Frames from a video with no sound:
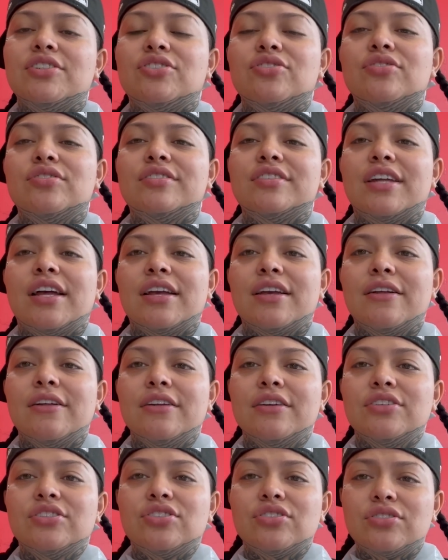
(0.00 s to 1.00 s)
She was like,
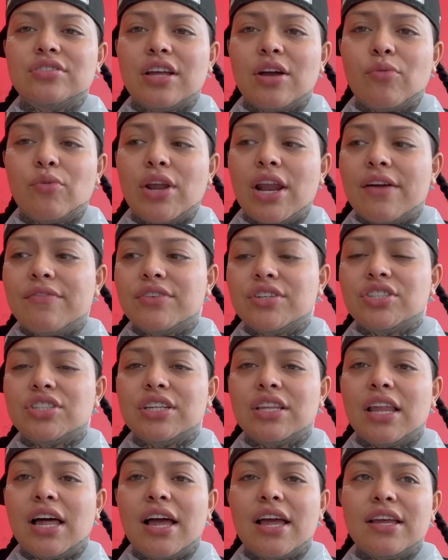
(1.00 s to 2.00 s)
whatever
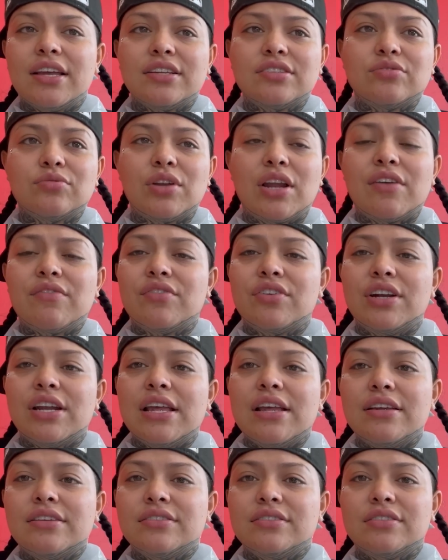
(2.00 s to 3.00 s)
she likes, whatever it
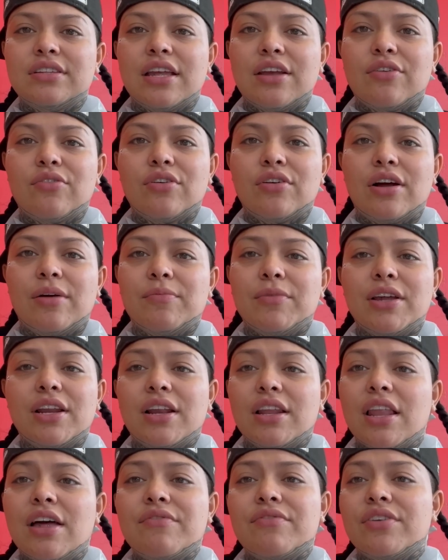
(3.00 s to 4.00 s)
is, like, I'm
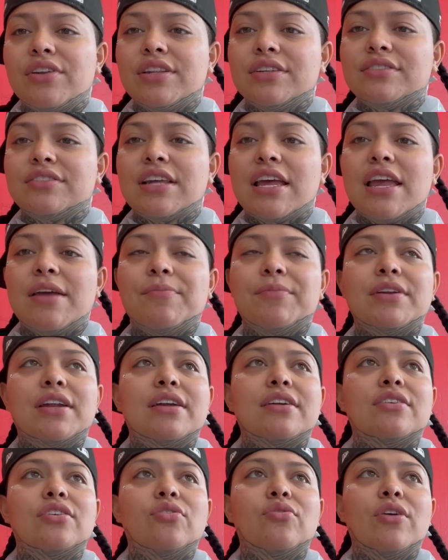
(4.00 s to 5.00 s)
gonna love her the same. And
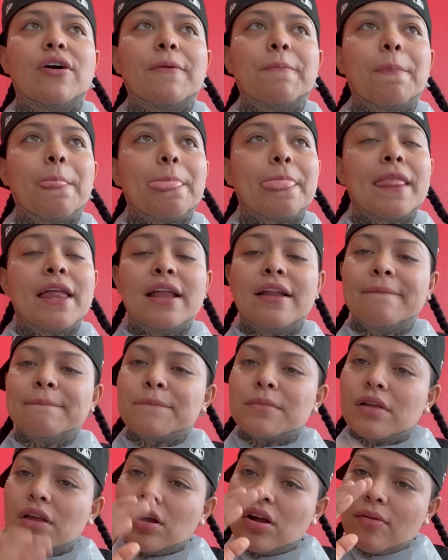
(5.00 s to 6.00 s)
I don't know what.
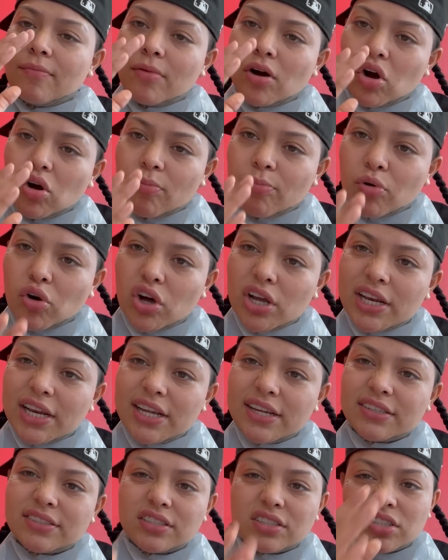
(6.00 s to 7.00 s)
Bro, point
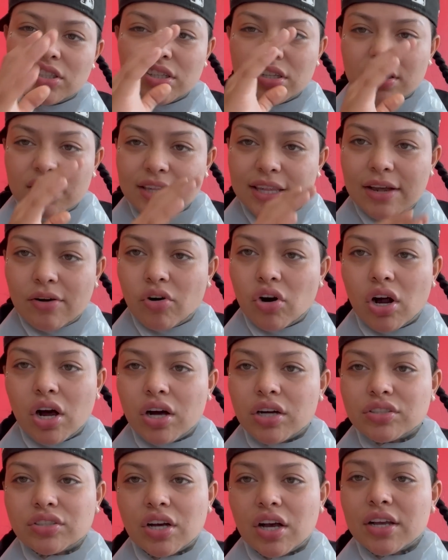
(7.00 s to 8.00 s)
is, they were
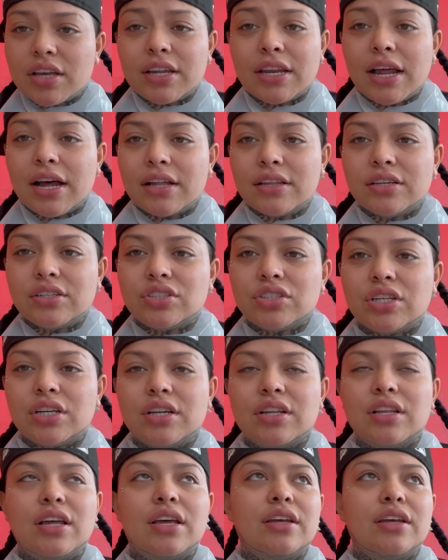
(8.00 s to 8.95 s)
all talking hella shit.